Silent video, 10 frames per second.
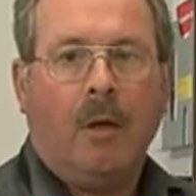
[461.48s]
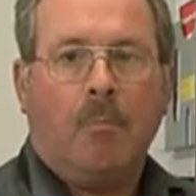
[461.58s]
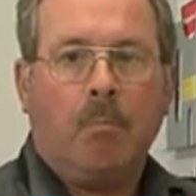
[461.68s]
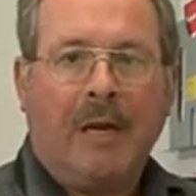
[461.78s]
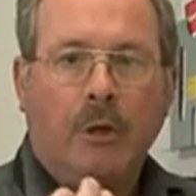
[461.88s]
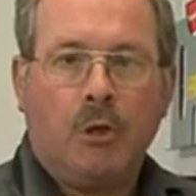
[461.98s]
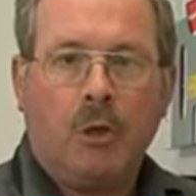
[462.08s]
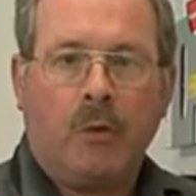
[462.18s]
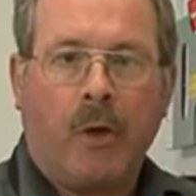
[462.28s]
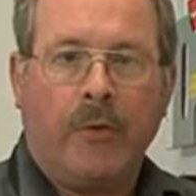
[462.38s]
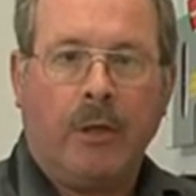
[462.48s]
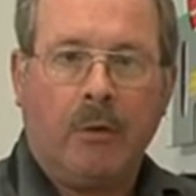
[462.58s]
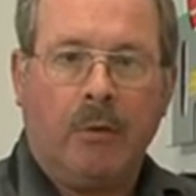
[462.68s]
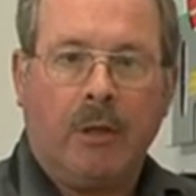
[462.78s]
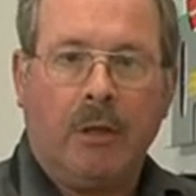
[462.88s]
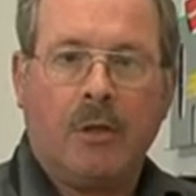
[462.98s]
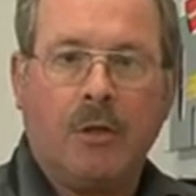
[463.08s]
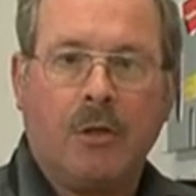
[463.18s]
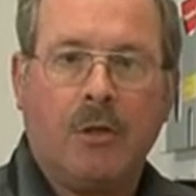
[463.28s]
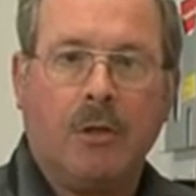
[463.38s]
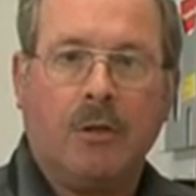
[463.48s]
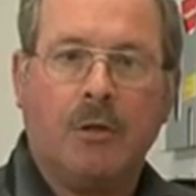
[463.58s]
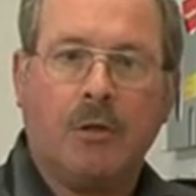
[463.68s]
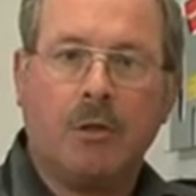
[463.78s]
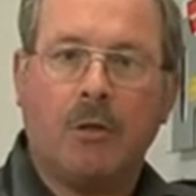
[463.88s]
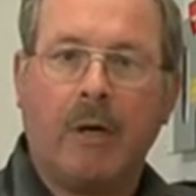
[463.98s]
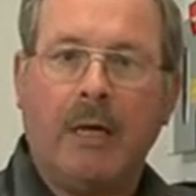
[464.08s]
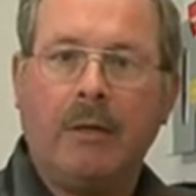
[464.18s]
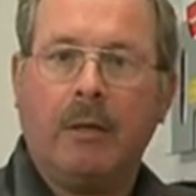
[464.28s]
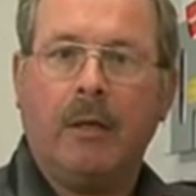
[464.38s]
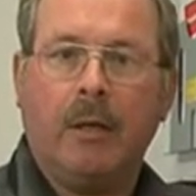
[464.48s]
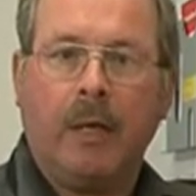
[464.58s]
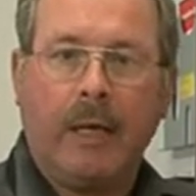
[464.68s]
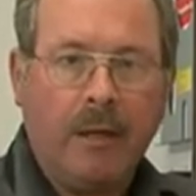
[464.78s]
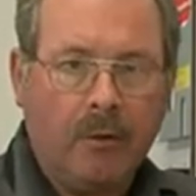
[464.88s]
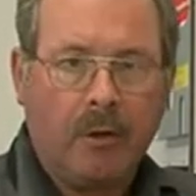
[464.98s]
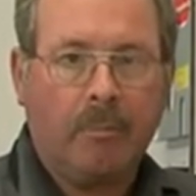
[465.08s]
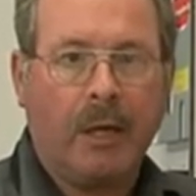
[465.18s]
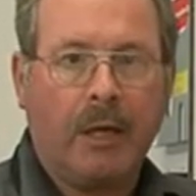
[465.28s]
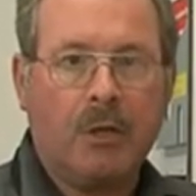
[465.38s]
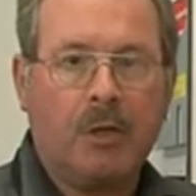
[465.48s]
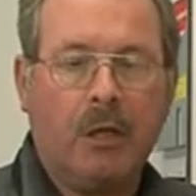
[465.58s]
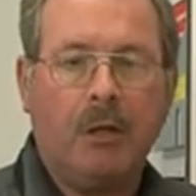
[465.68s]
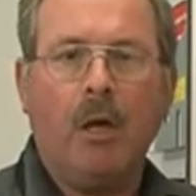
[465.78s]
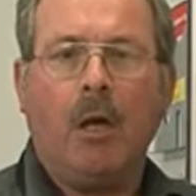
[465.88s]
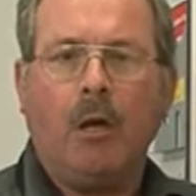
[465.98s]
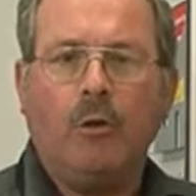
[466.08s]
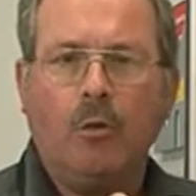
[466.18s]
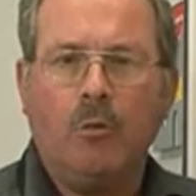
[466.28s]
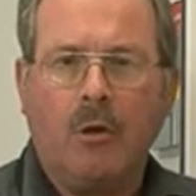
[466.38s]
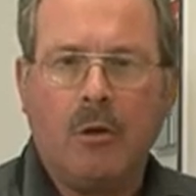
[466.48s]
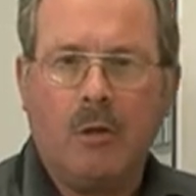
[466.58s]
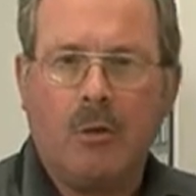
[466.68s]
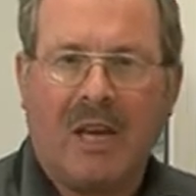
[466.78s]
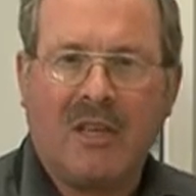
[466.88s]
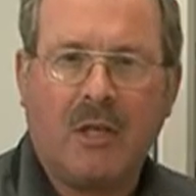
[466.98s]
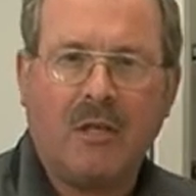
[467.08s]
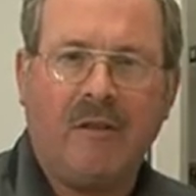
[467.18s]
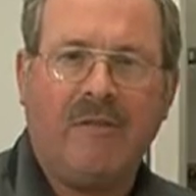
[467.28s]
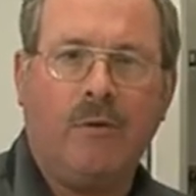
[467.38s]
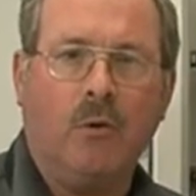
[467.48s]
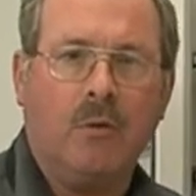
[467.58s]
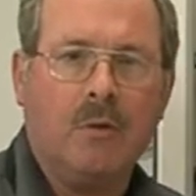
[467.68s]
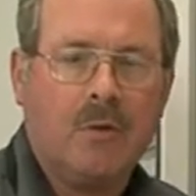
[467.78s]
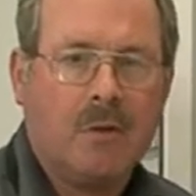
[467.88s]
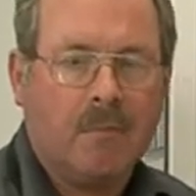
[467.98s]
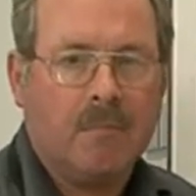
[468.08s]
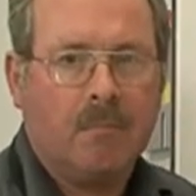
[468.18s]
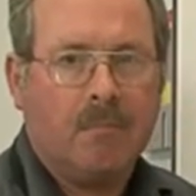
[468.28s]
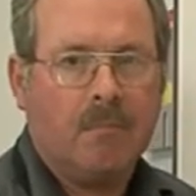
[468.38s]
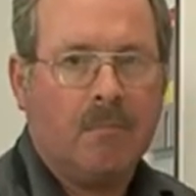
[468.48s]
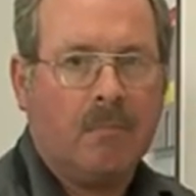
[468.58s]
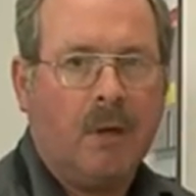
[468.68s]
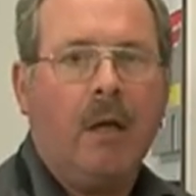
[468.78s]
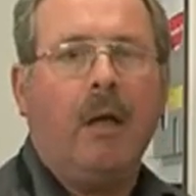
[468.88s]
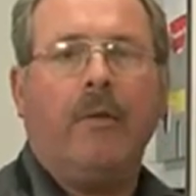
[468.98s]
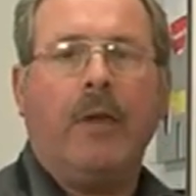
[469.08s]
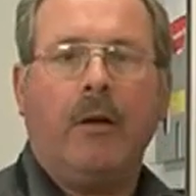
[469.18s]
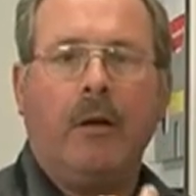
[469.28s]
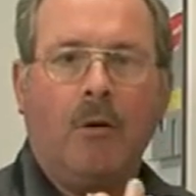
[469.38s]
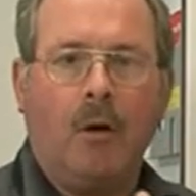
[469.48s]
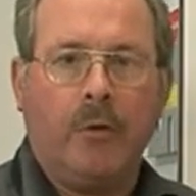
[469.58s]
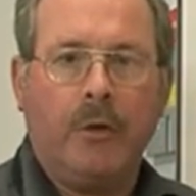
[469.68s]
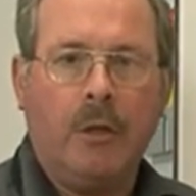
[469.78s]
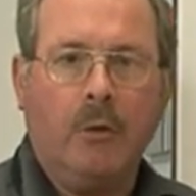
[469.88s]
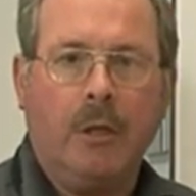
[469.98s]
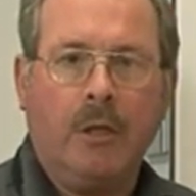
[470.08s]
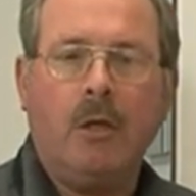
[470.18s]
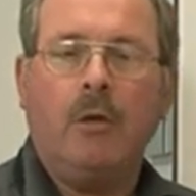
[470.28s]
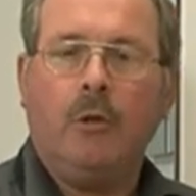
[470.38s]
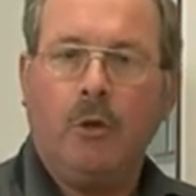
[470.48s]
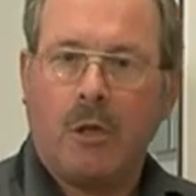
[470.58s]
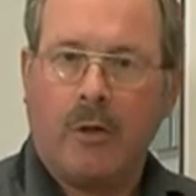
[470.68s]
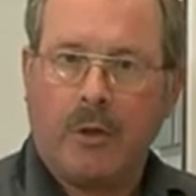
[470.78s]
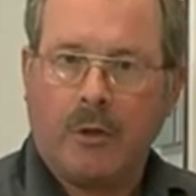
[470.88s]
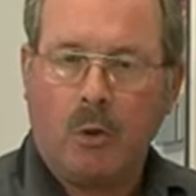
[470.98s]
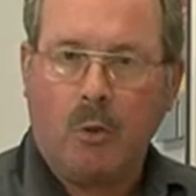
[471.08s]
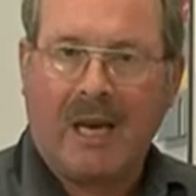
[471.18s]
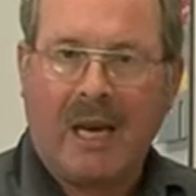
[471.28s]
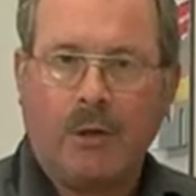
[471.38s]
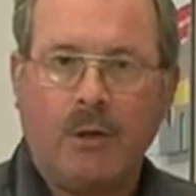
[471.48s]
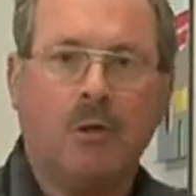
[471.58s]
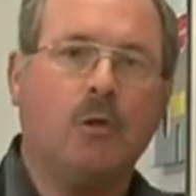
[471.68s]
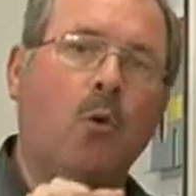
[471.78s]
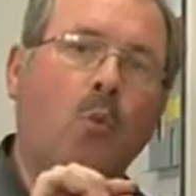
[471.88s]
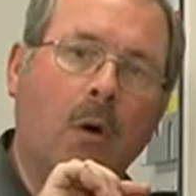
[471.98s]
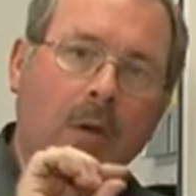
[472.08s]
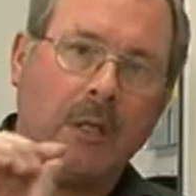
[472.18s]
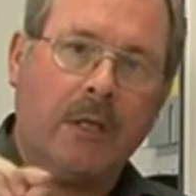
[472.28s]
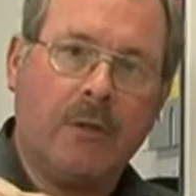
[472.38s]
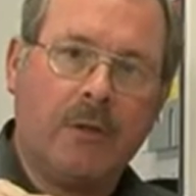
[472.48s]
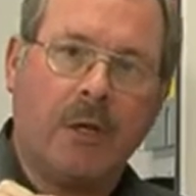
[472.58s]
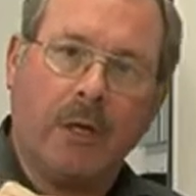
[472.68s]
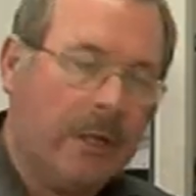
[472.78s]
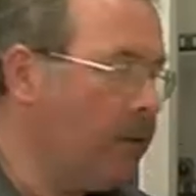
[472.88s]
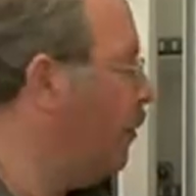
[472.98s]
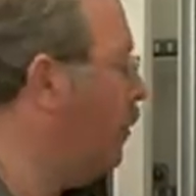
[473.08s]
Make sure that the unit is inserted straight into the magazine and do not use excessive force. Then lock the unit using the two catchers, one at either side.